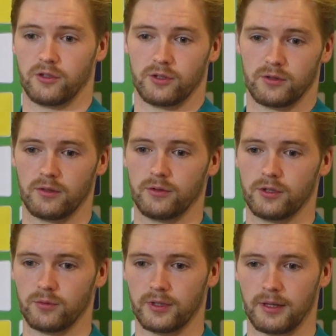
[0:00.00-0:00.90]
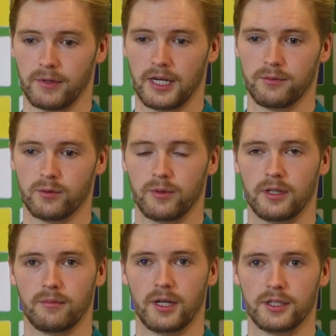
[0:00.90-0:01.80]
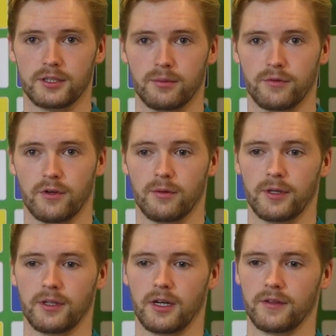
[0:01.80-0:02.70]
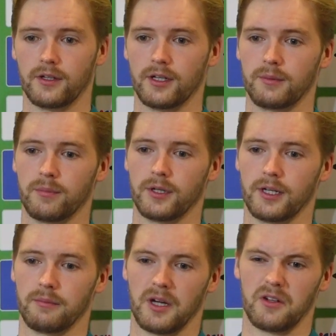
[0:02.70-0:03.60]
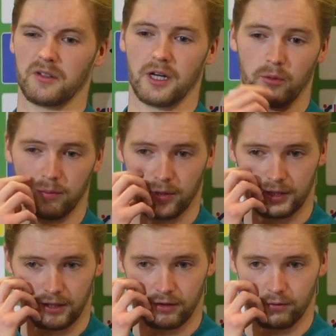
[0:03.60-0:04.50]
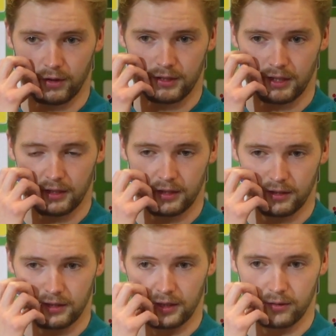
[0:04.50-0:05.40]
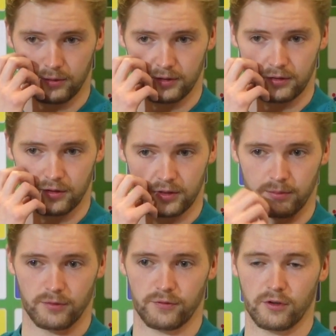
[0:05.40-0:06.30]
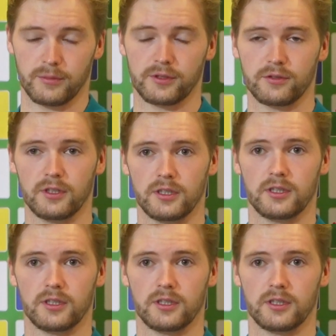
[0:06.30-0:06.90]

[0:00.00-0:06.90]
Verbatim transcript: just just one of them games where we didn't manage to perform on, on the night. But um, I don't I wouldn't put it down to rustiness. I just think it was just the performance.